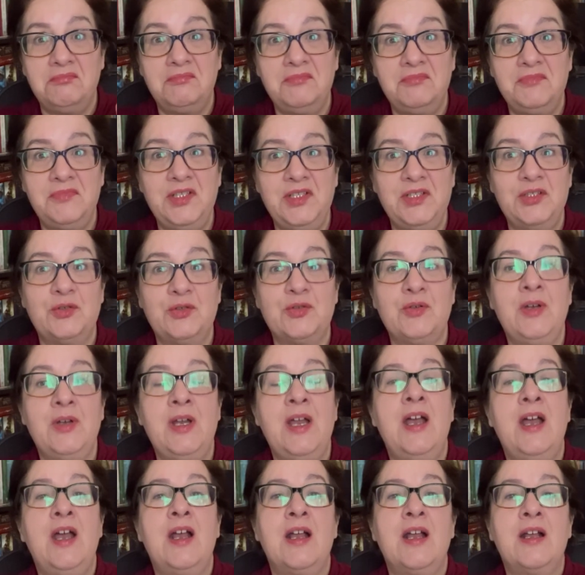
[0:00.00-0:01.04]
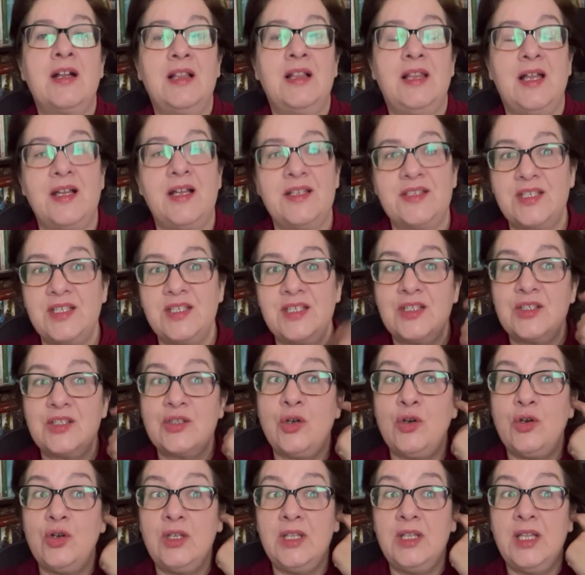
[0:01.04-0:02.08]
you know, classes
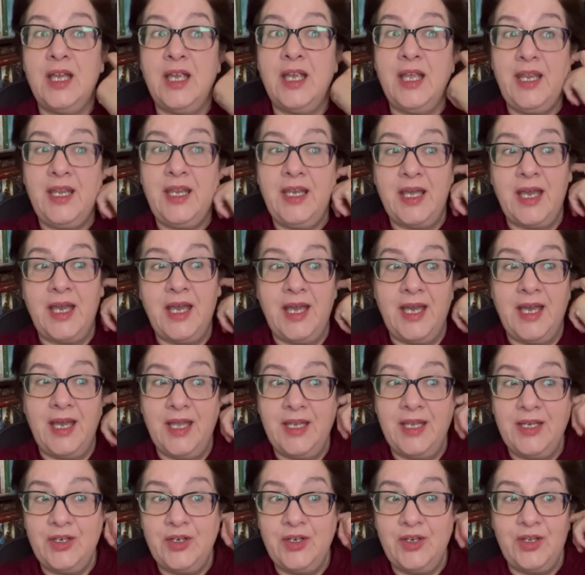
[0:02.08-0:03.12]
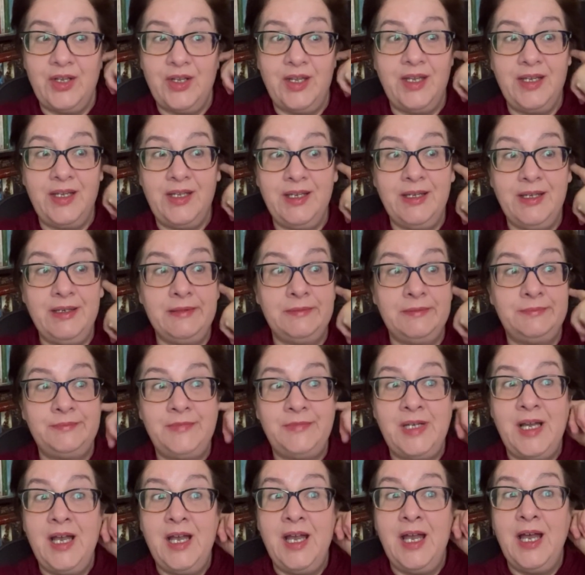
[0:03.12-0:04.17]
online, and yeah,
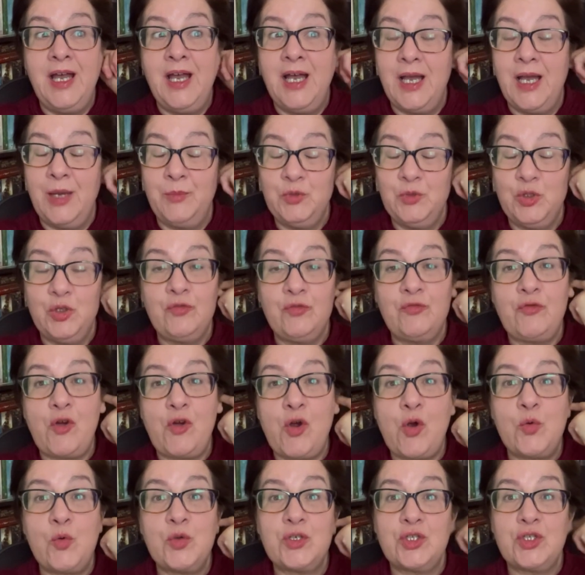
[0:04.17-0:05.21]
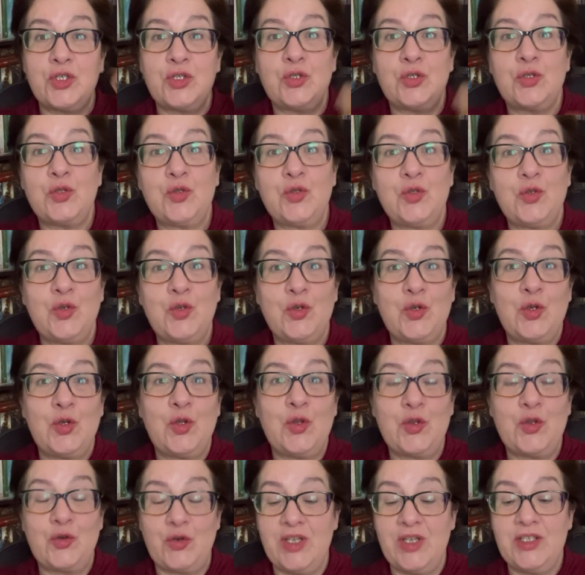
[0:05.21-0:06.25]
I'm looking forward to
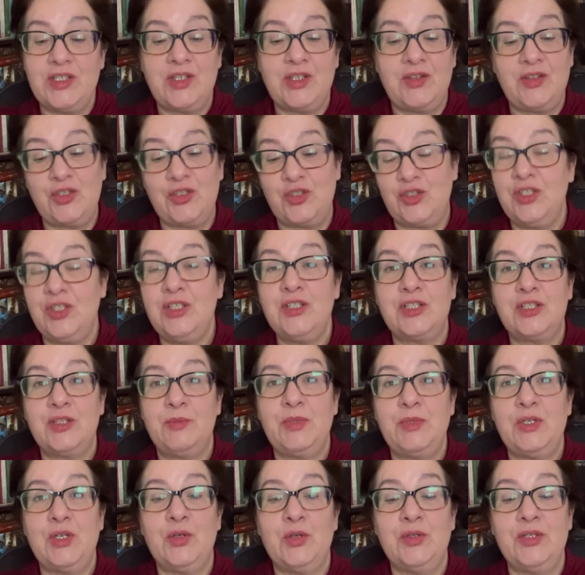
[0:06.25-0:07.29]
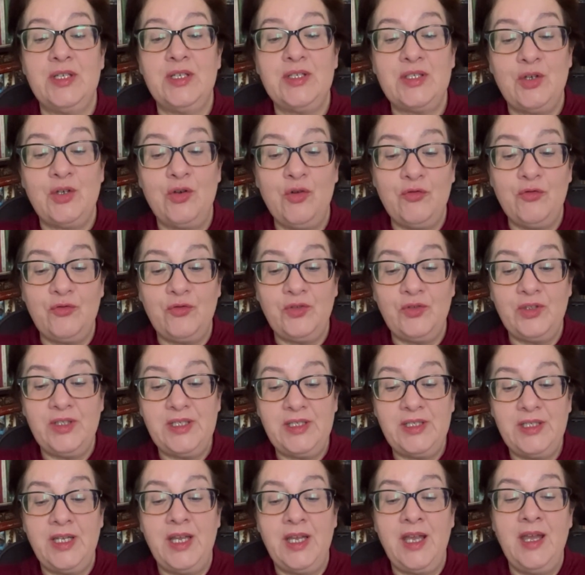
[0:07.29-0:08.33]
the rest of this year, to be honest.
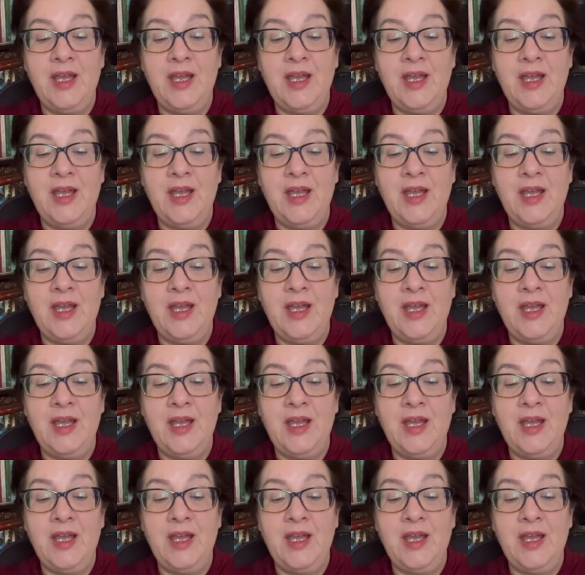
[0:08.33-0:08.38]
Hopefully